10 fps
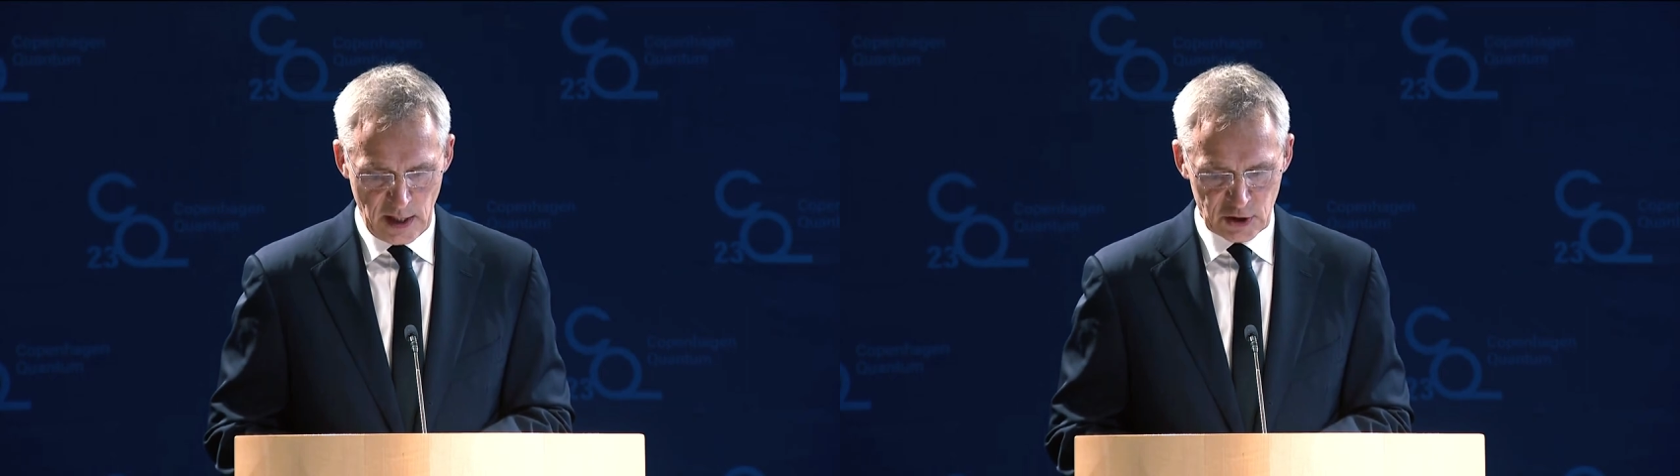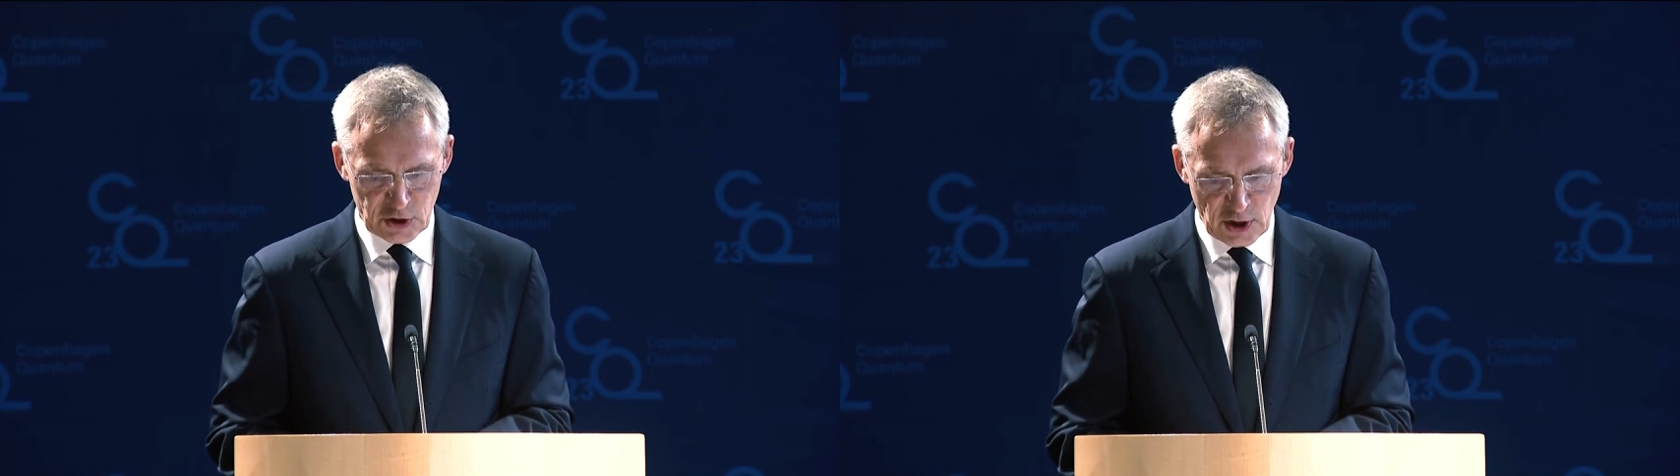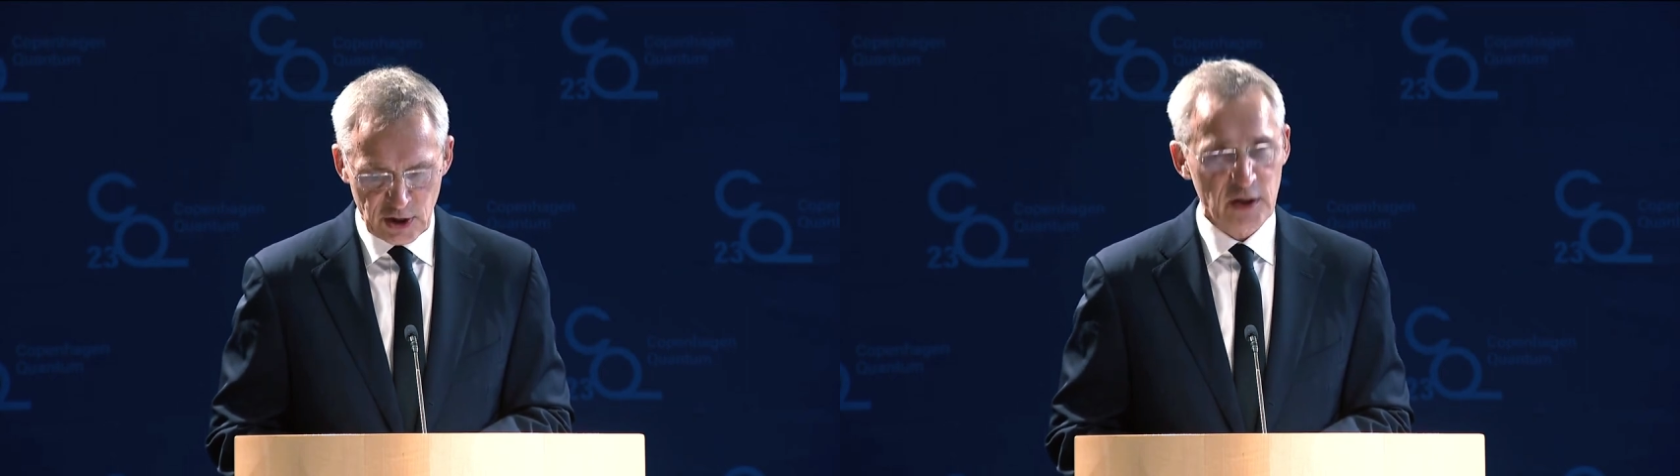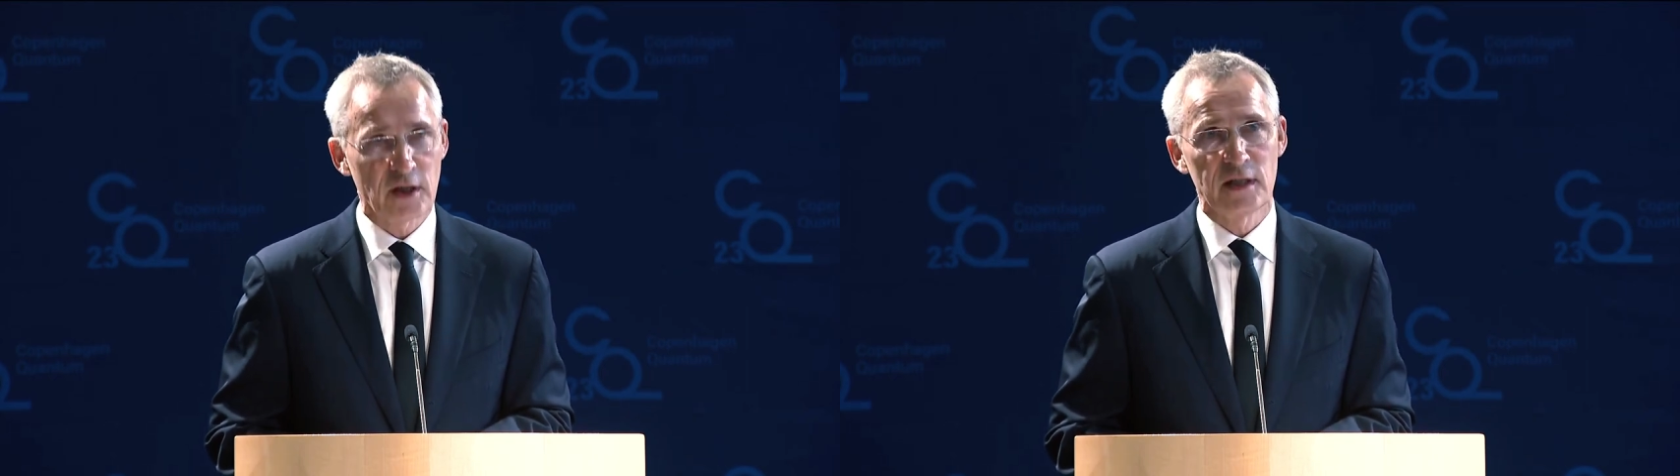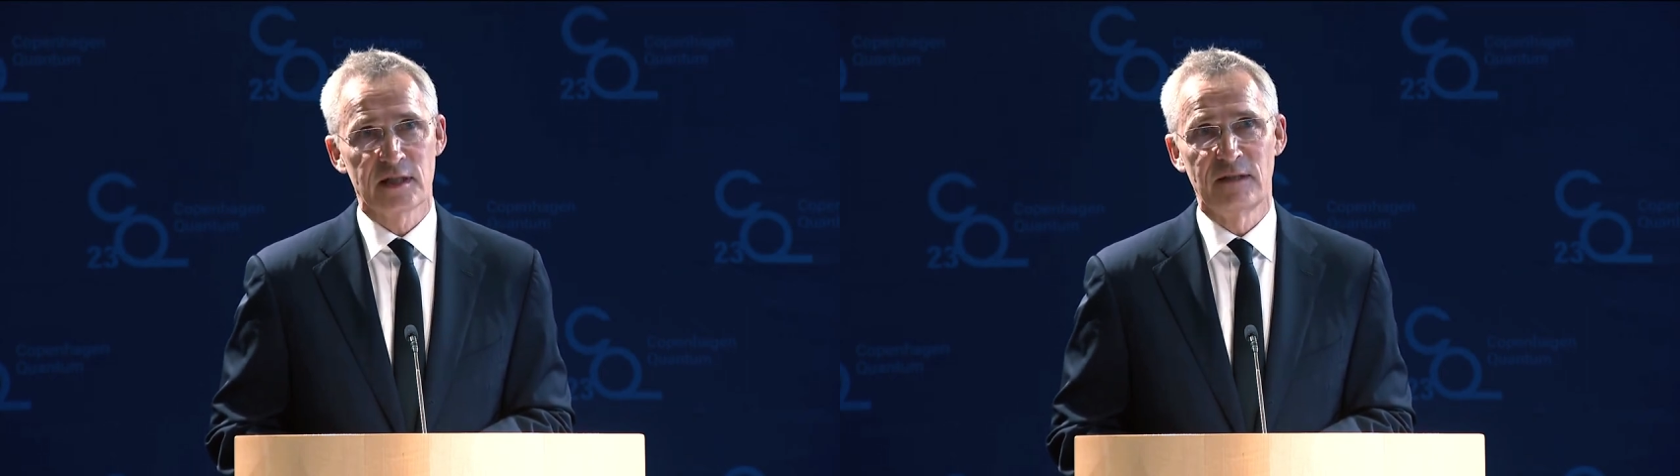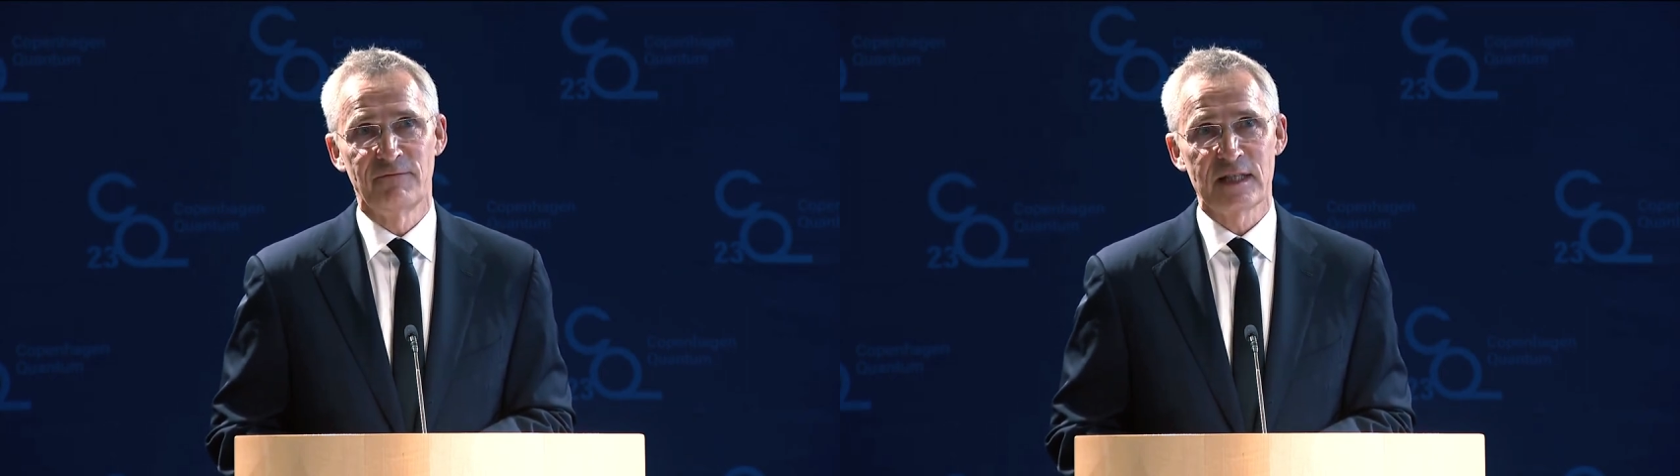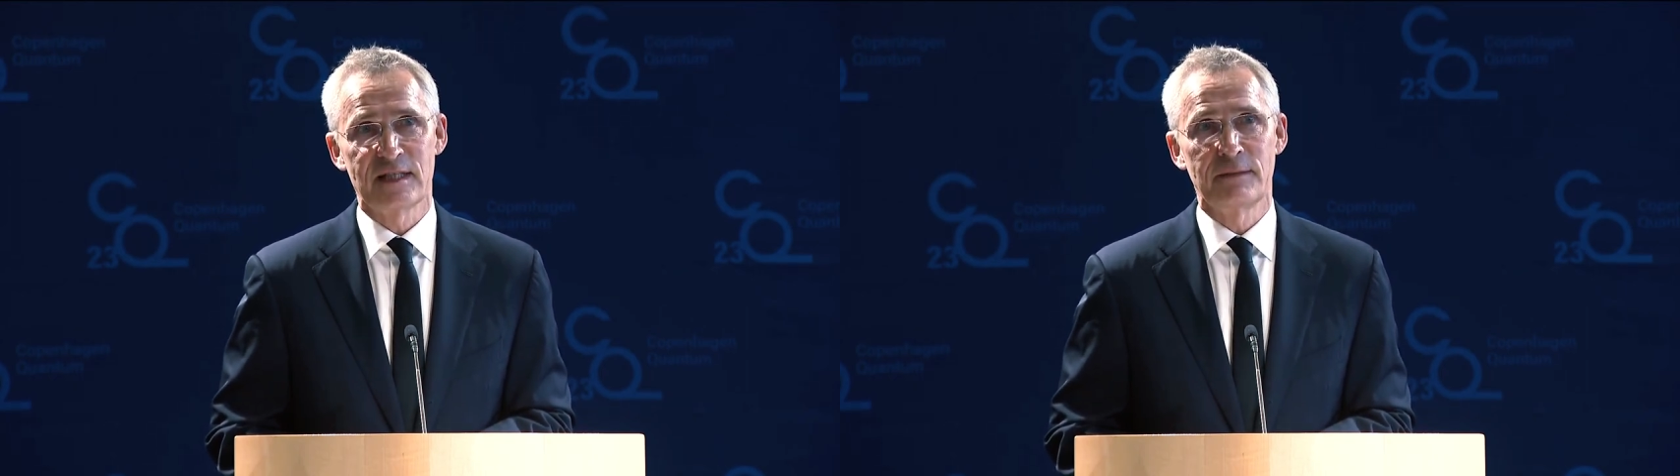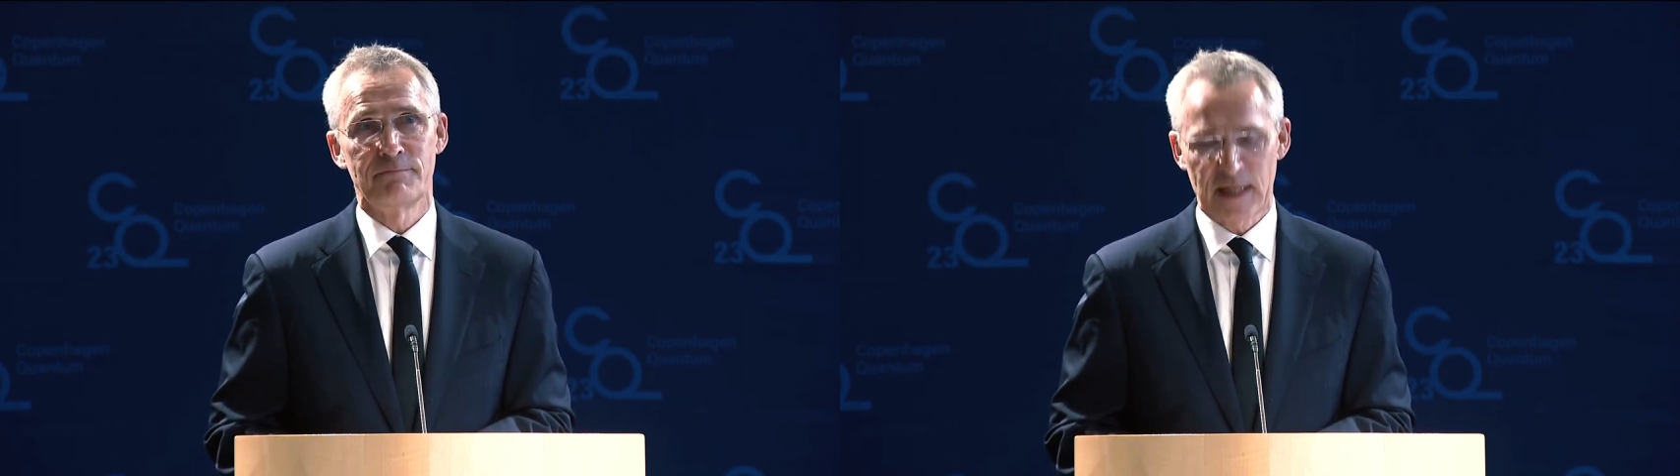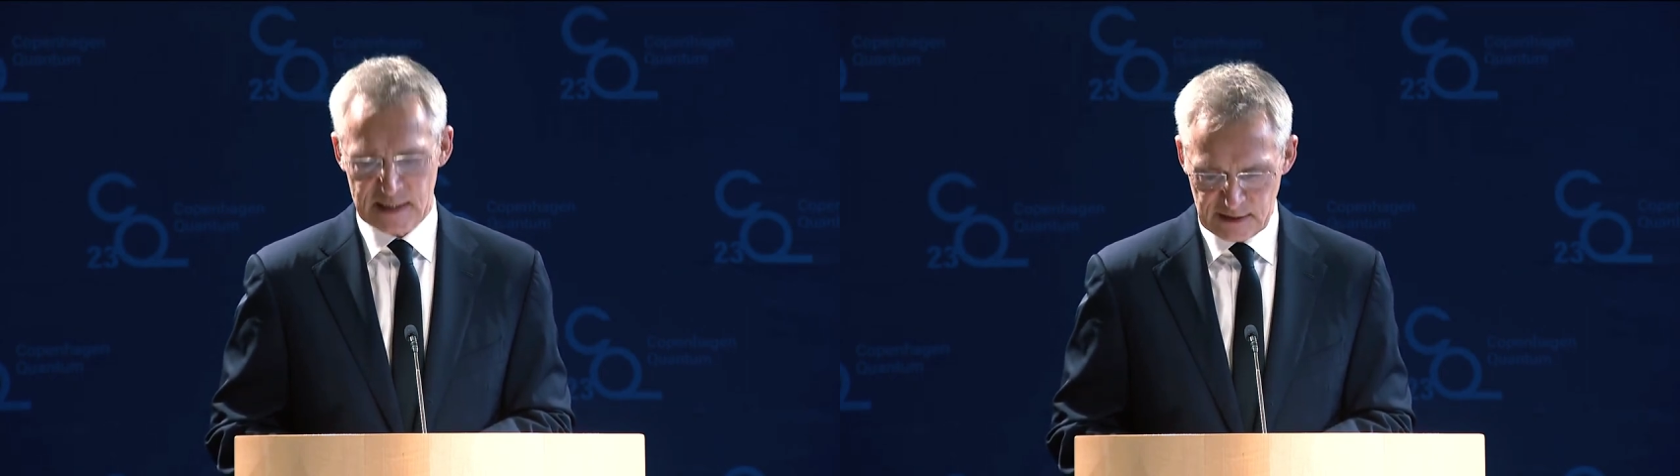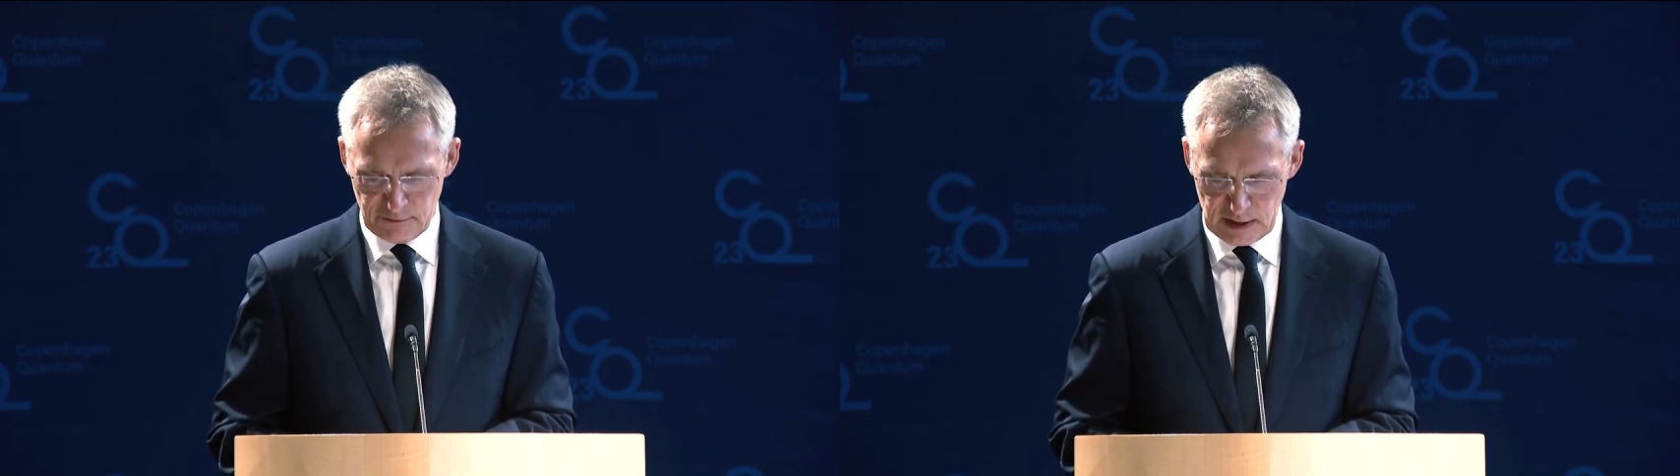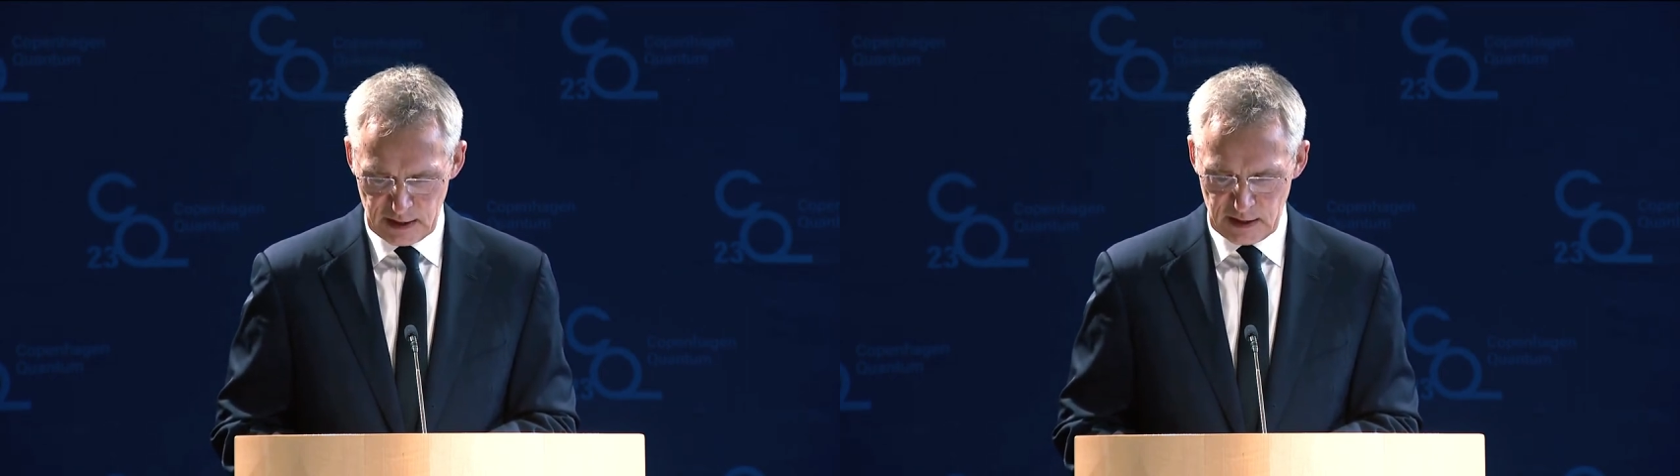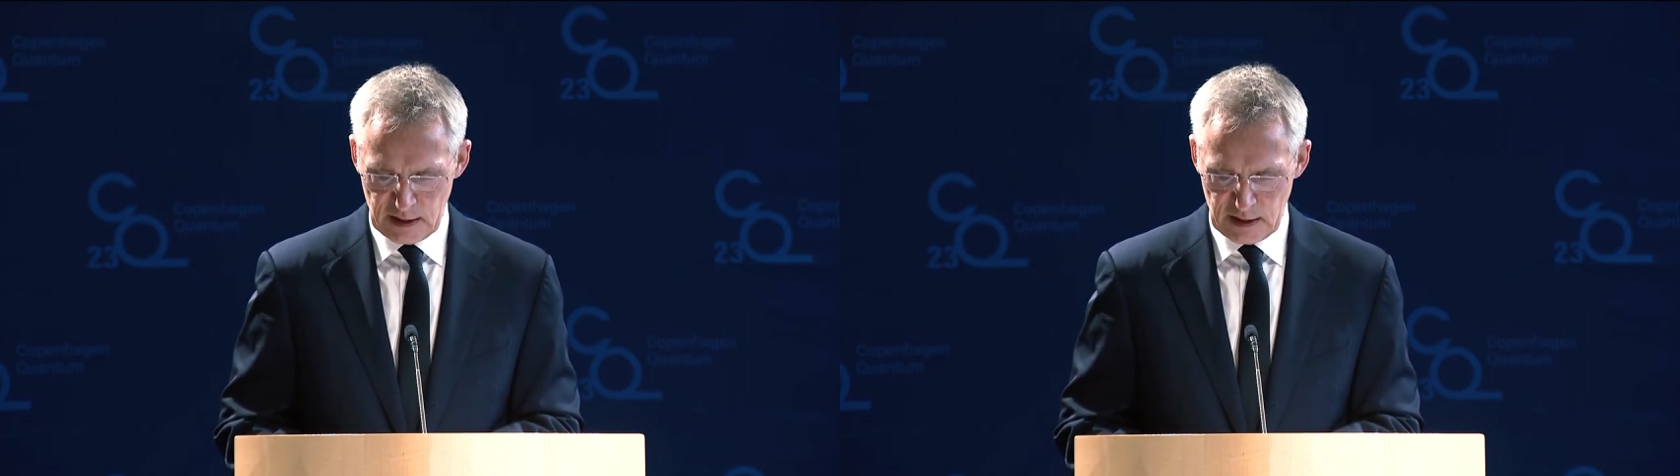And China is investing massively